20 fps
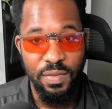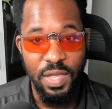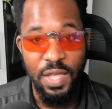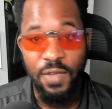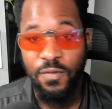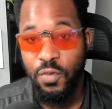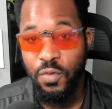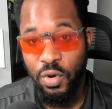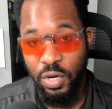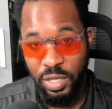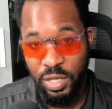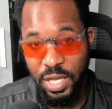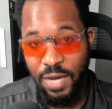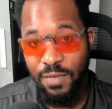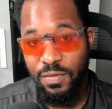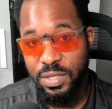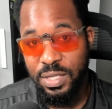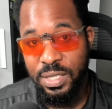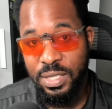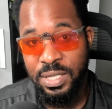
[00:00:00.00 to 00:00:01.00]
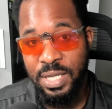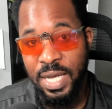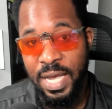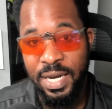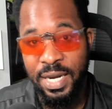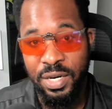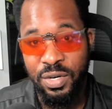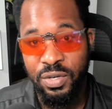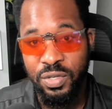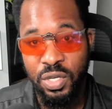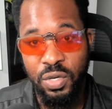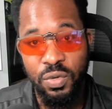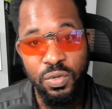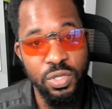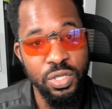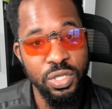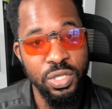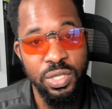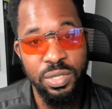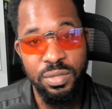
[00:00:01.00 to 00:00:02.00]
If you're a level designer, don't
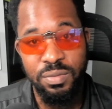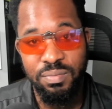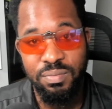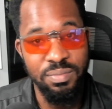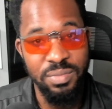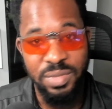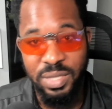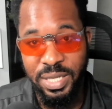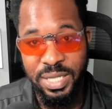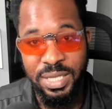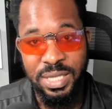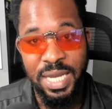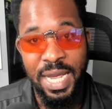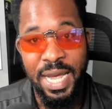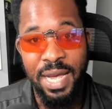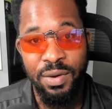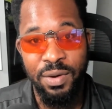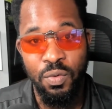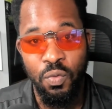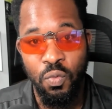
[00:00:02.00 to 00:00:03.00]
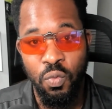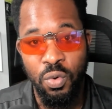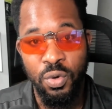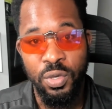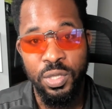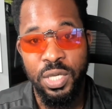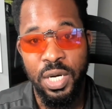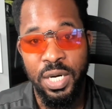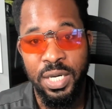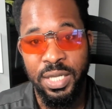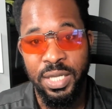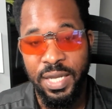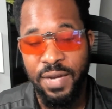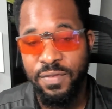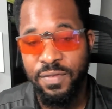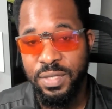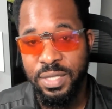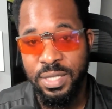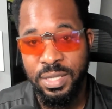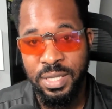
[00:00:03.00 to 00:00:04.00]
just list down worked on
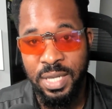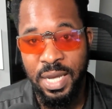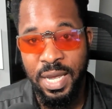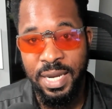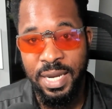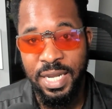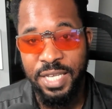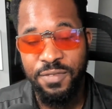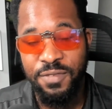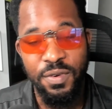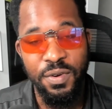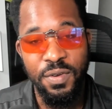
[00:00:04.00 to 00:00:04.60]
level design. That's very